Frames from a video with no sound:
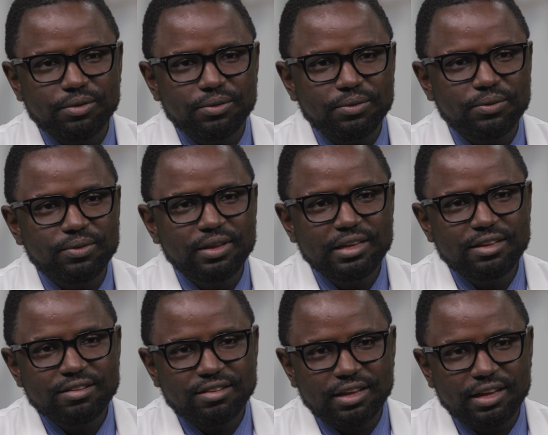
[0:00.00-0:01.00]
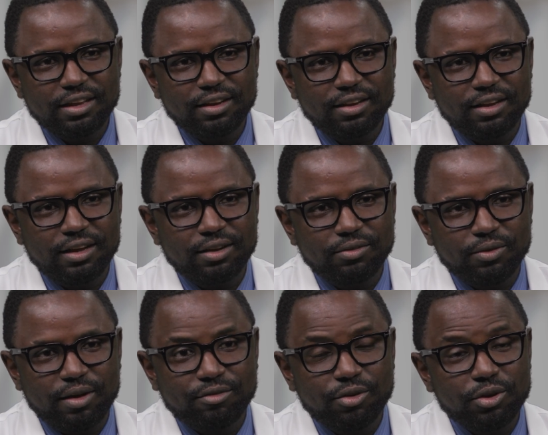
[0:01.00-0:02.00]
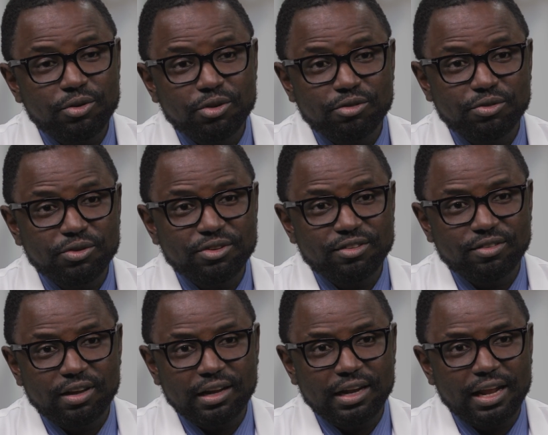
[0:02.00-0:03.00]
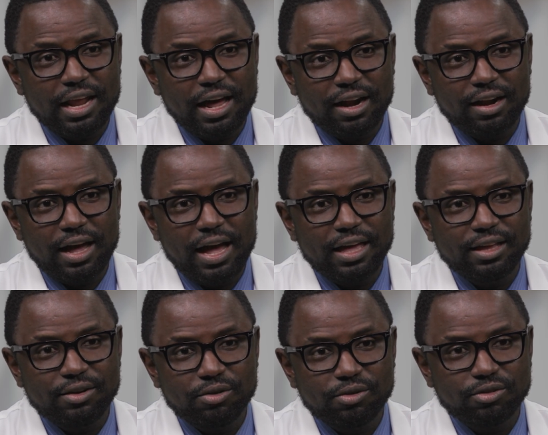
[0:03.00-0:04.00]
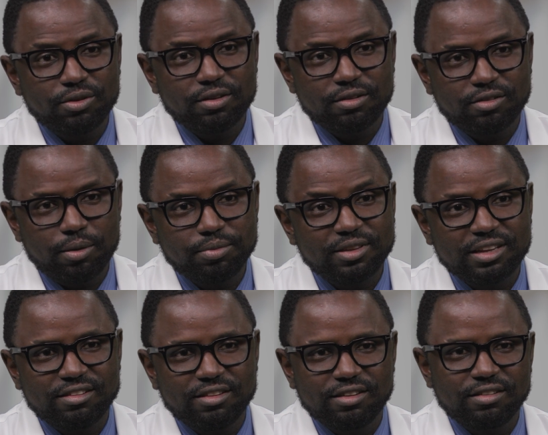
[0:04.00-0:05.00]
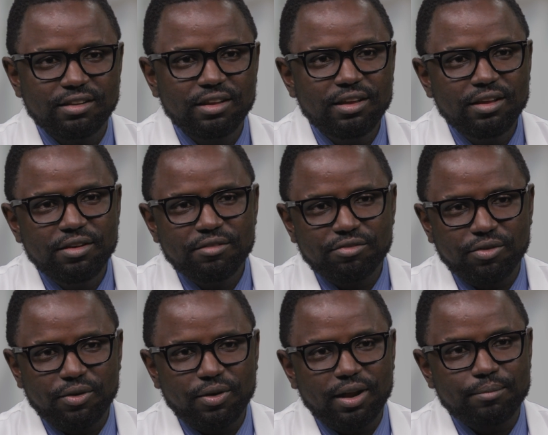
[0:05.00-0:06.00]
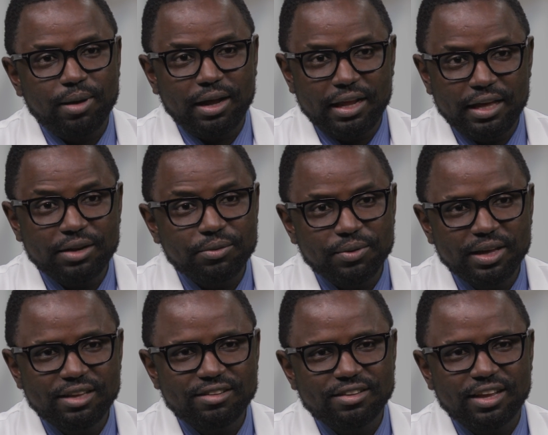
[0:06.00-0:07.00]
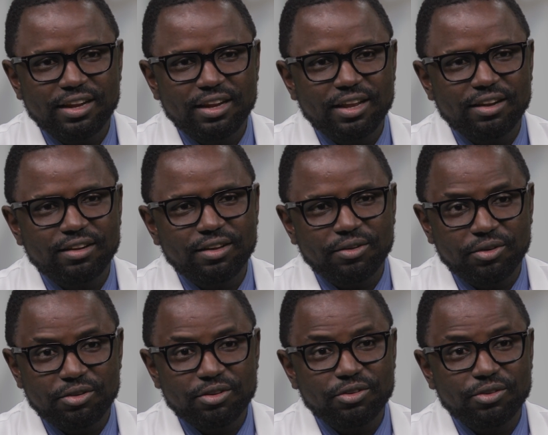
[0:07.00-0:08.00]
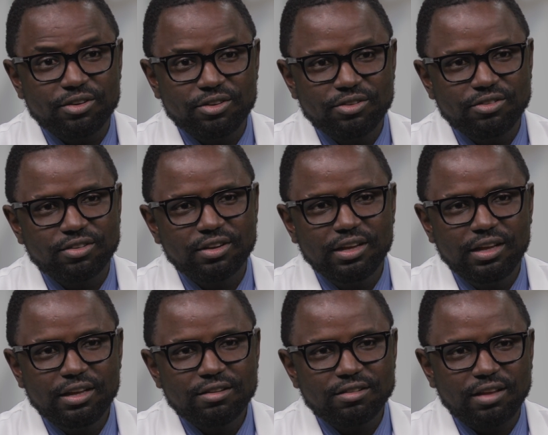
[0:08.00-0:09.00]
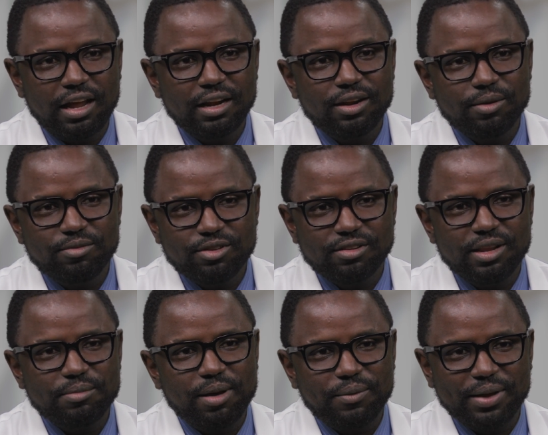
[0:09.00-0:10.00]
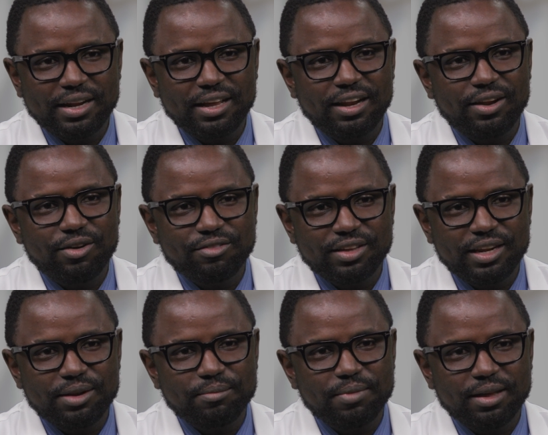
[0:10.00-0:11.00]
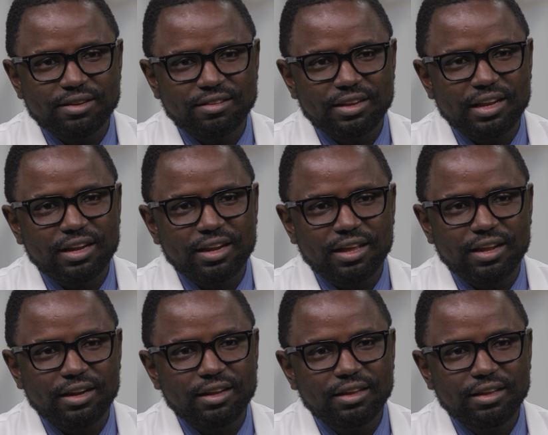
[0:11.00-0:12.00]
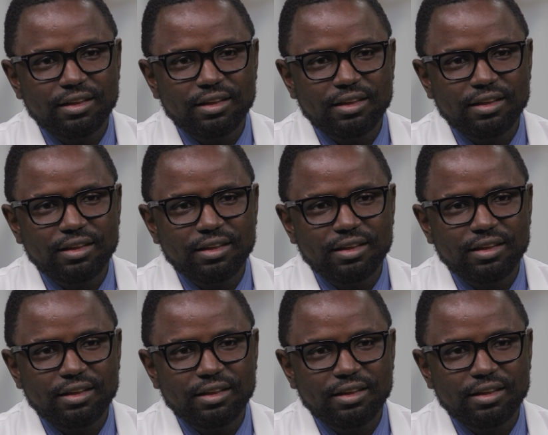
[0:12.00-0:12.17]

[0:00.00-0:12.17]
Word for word: do say uh, to avoid those foods uh, that are high in those substances for about eight weeks and then uh, reintroduce, starting obviously by what they love eating best and then